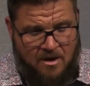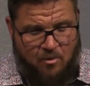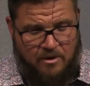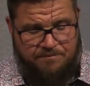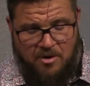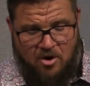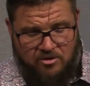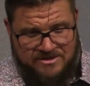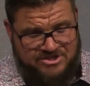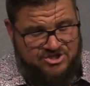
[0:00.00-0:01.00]
What
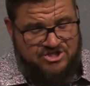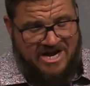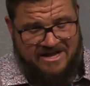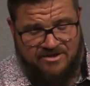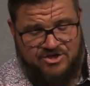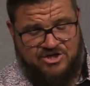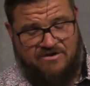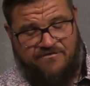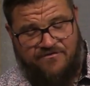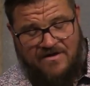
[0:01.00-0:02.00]
Paul is
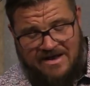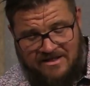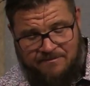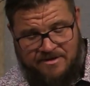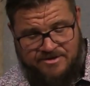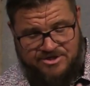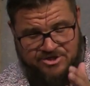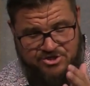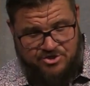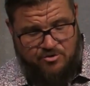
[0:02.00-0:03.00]
challenging Philemon to
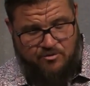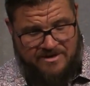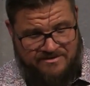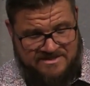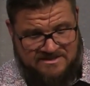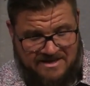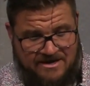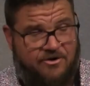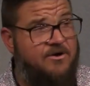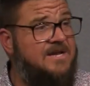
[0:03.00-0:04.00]
do in this
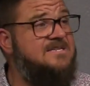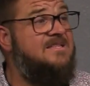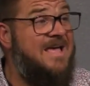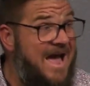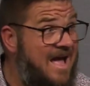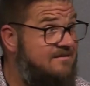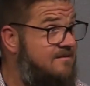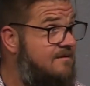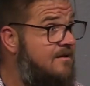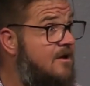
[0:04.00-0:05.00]
letter is that
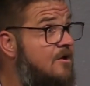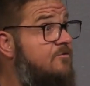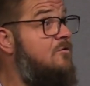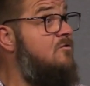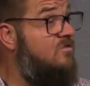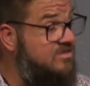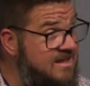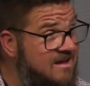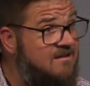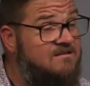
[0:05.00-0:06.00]
to
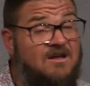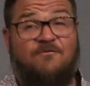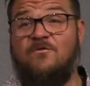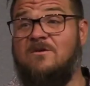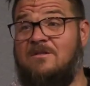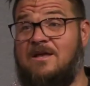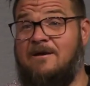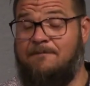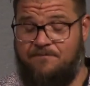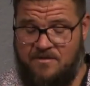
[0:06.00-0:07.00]
think differently,